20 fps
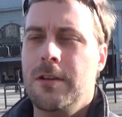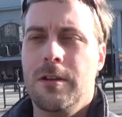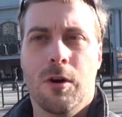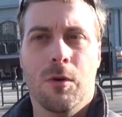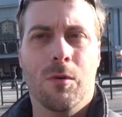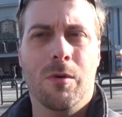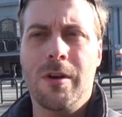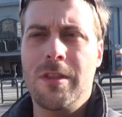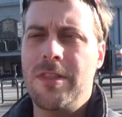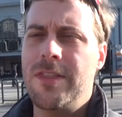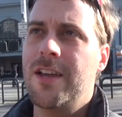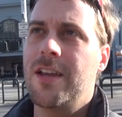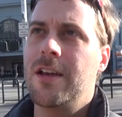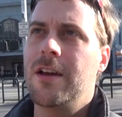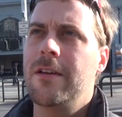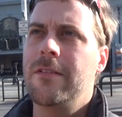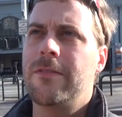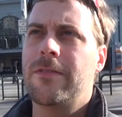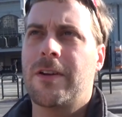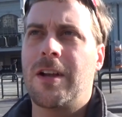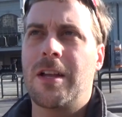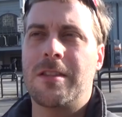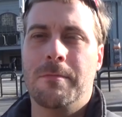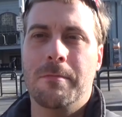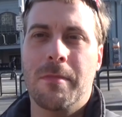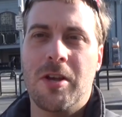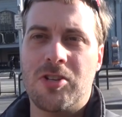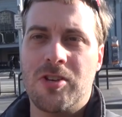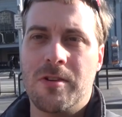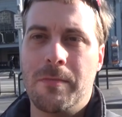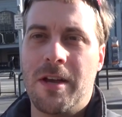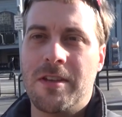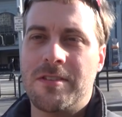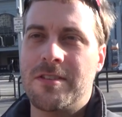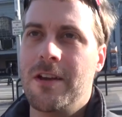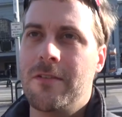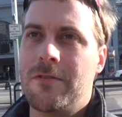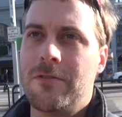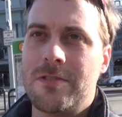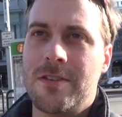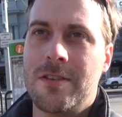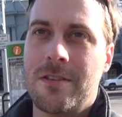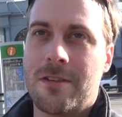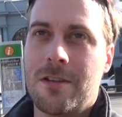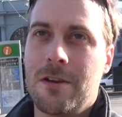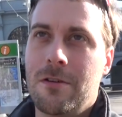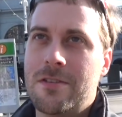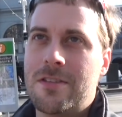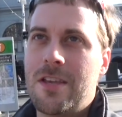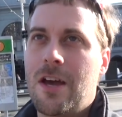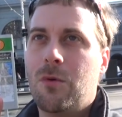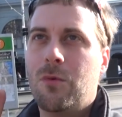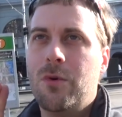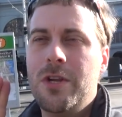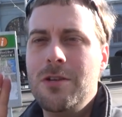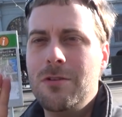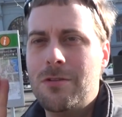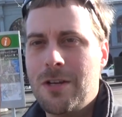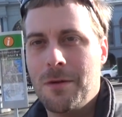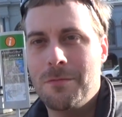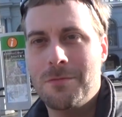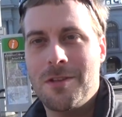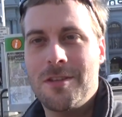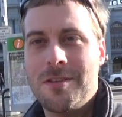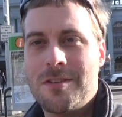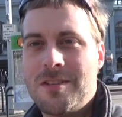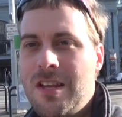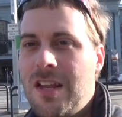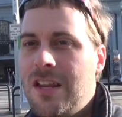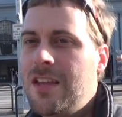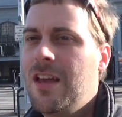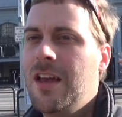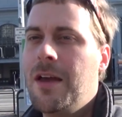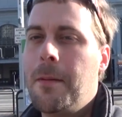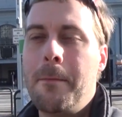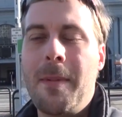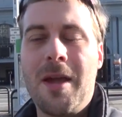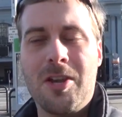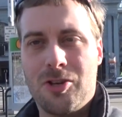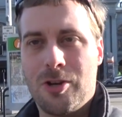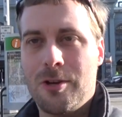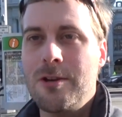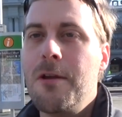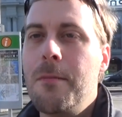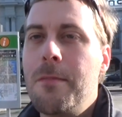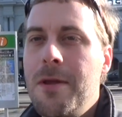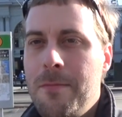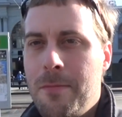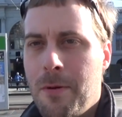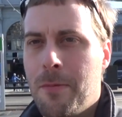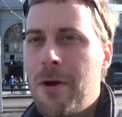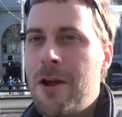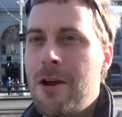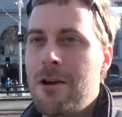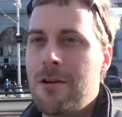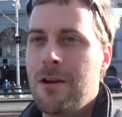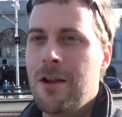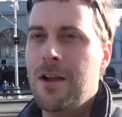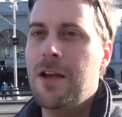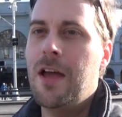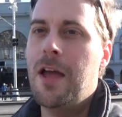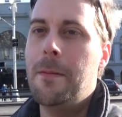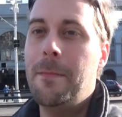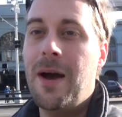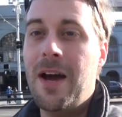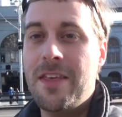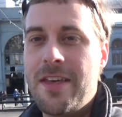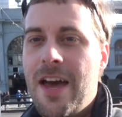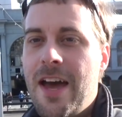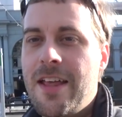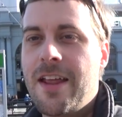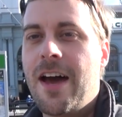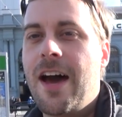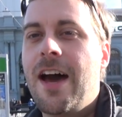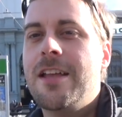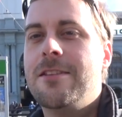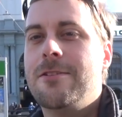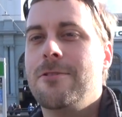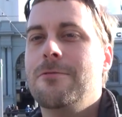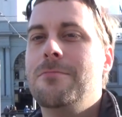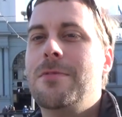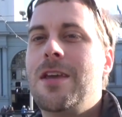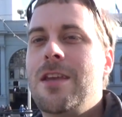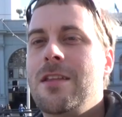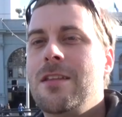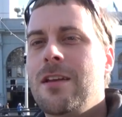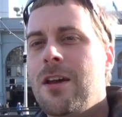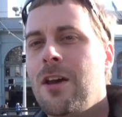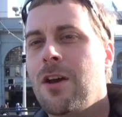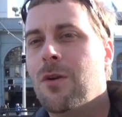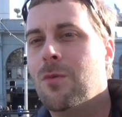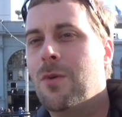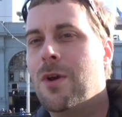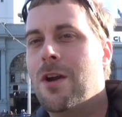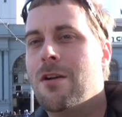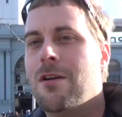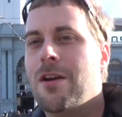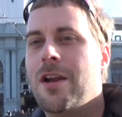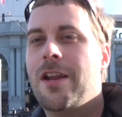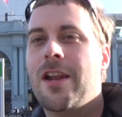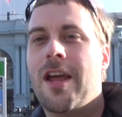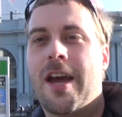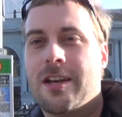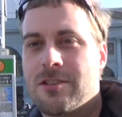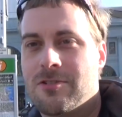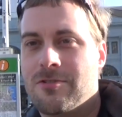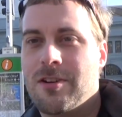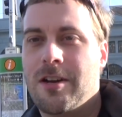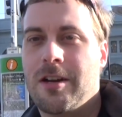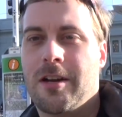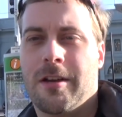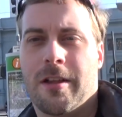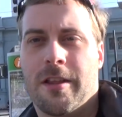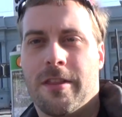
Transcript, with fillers: You know, one thing I forgot to mention about San Francisco is that when you come to the city, make sure you be prepared. And by that, I do mean wear an extra